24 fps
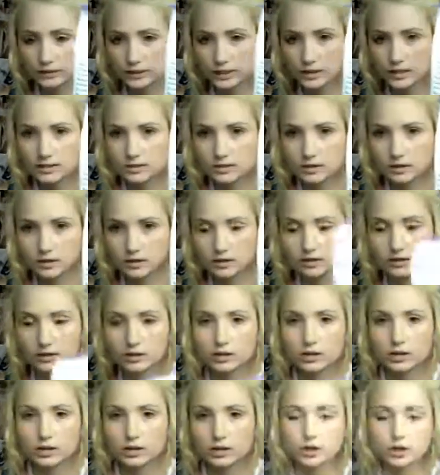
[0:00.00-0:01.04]
These
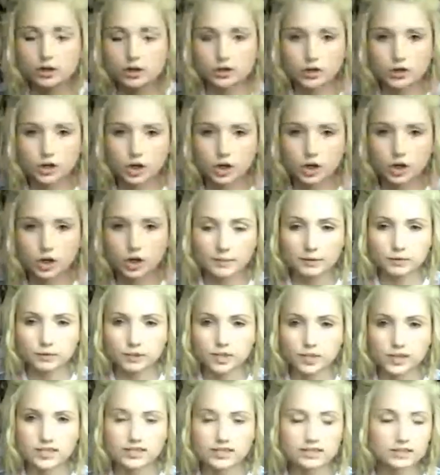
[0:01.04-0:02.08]
are chocolate
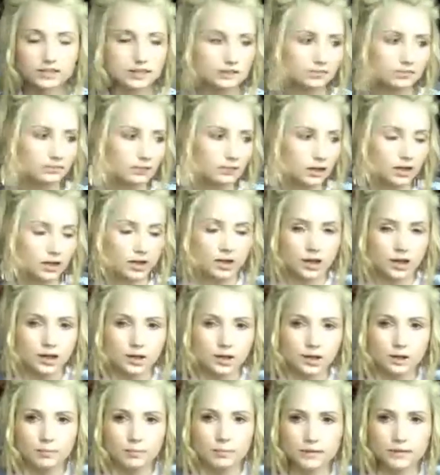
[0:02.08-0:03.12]
milkshakes.
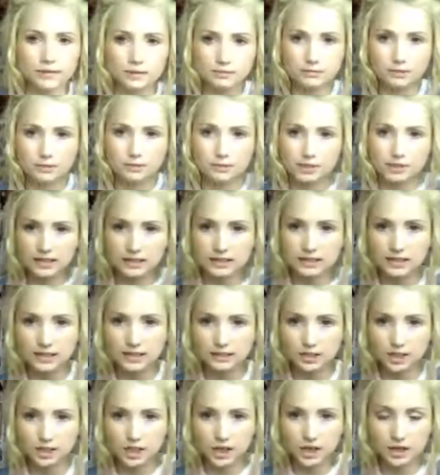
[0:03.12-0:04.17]
Mix them in my
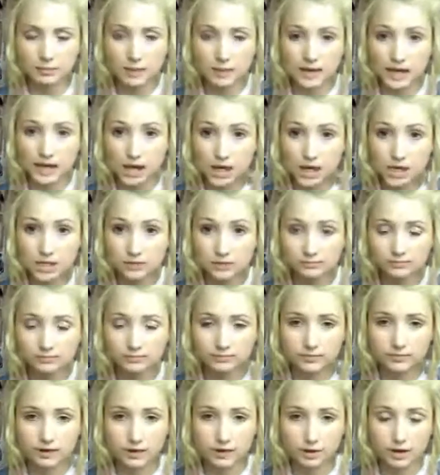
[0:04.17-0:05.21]
Scandi shake maker
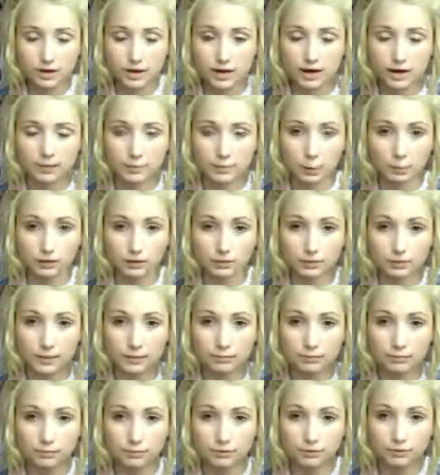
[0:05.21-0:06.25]
with
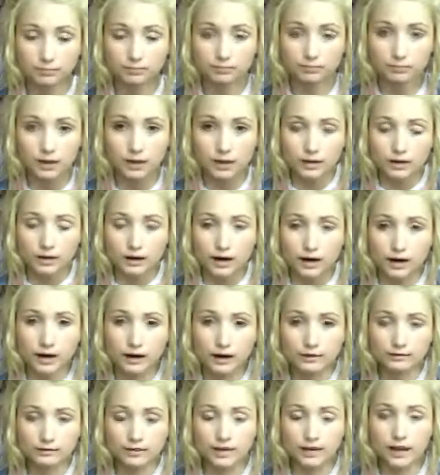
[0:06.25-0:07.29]
milk,
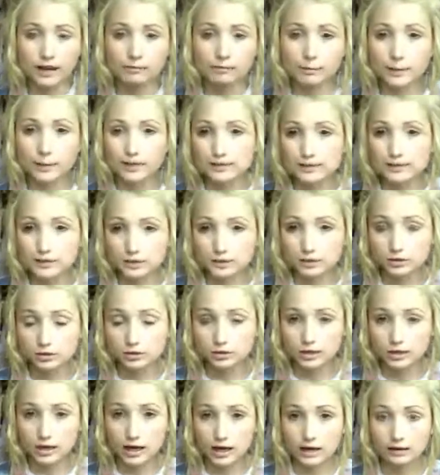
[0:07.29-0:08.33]
and they have about
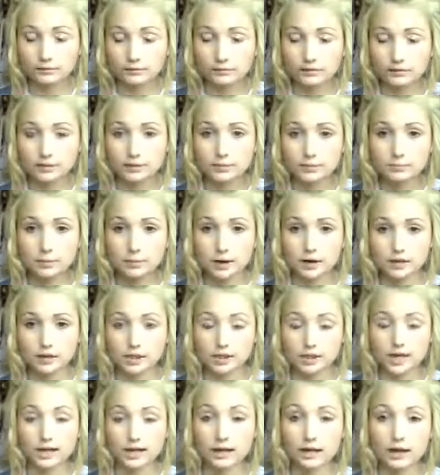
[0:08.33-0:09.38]
600 calories per
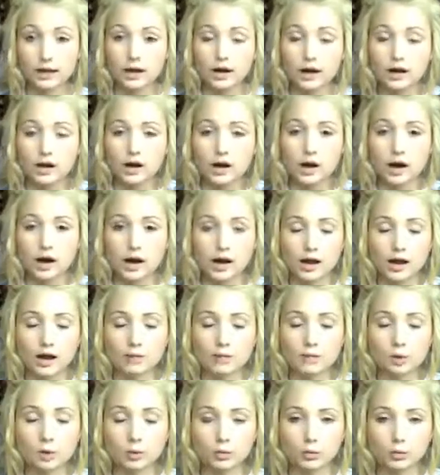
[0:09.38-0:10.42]
shake.
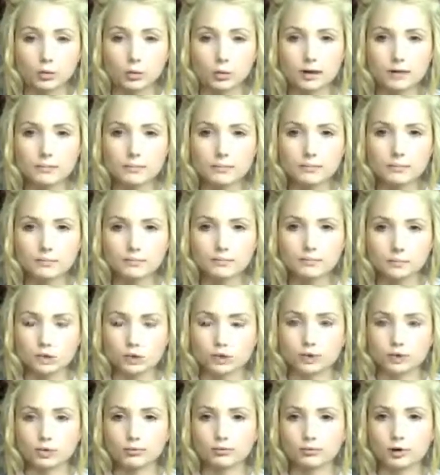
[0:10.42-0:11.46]
When I'm
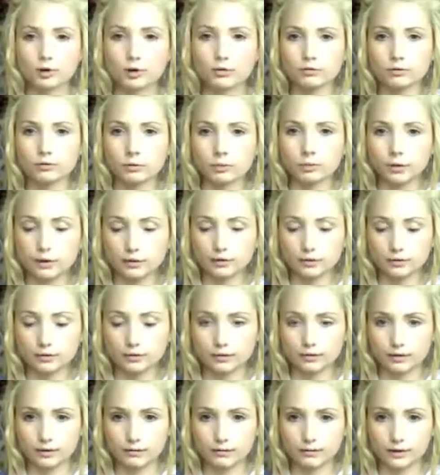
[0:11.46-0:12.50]
sort of going through a bit of
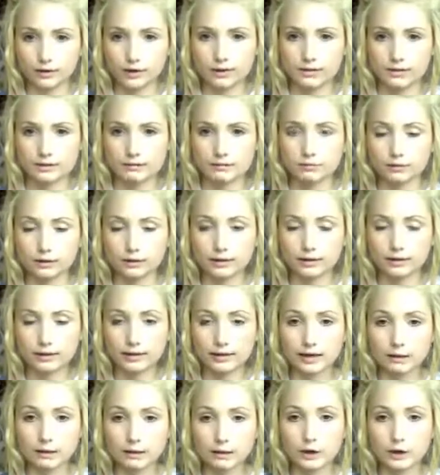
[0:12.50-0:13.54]
a phase of
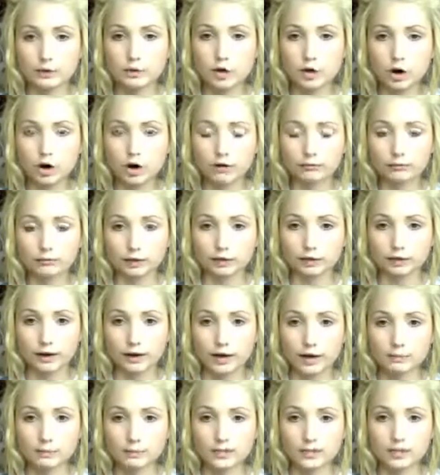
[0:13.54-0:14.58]
feeling ill and not having a great
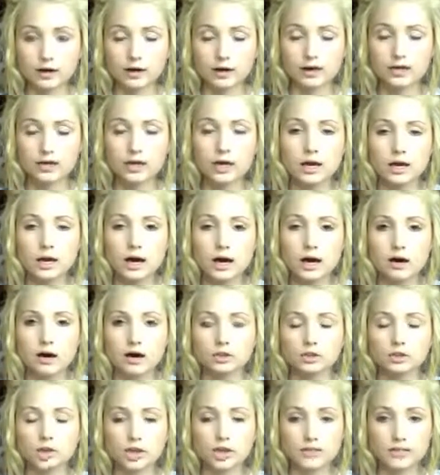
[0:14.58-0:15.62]
appetite,
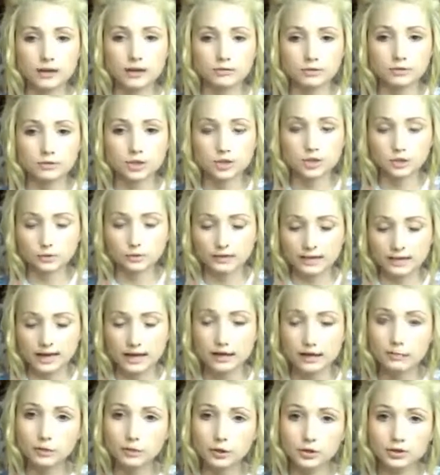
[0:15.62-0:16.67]
I try to have 2 a
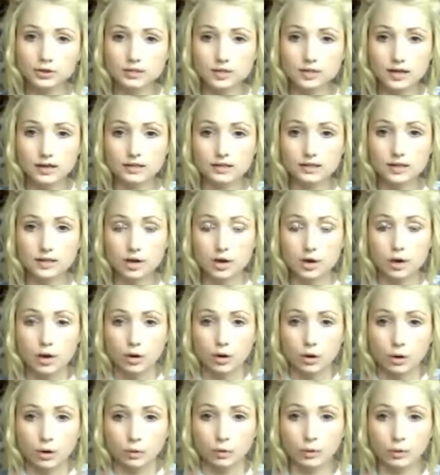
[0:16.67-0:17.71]
day because that's
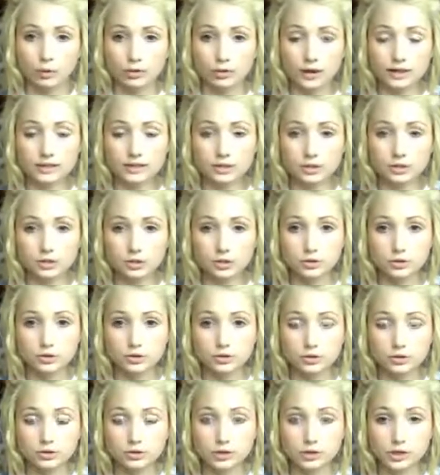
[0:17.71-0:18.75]

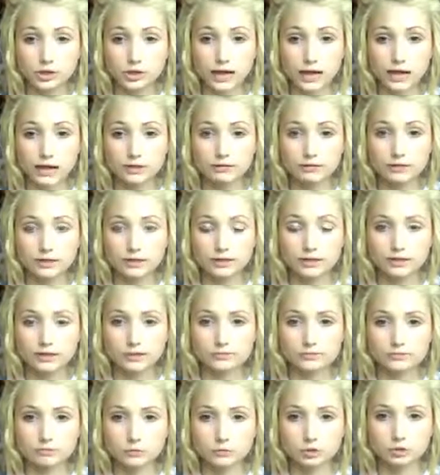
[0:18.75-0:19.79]
1,200 calories
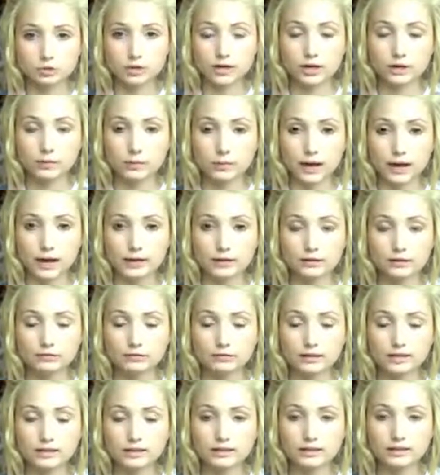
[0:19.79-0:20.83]
straight away,
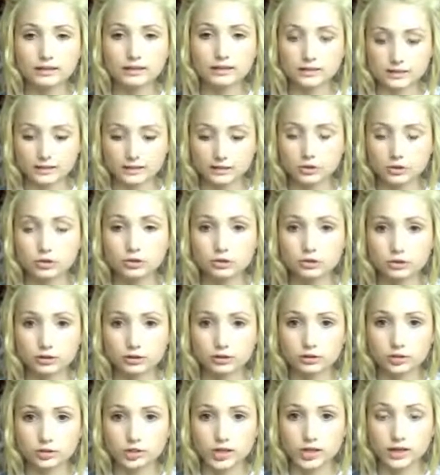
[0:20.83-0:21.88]
really easy, just
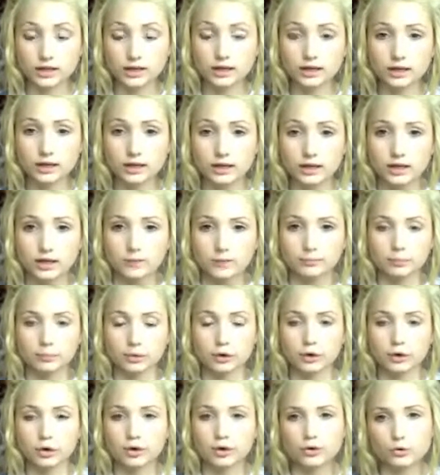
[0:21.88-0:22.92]
drink the shake.
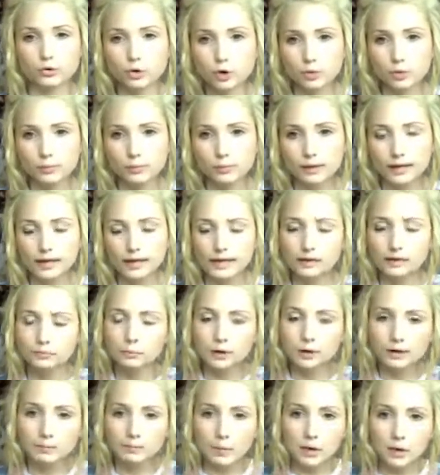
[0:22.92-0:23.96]
But normally,
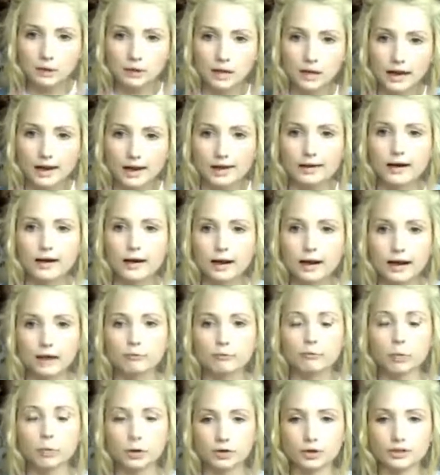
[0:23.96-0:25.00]
when I'm okay, I'll
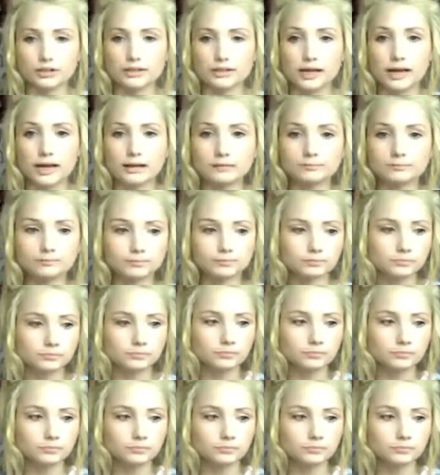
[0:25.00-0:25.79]
have 1 a day.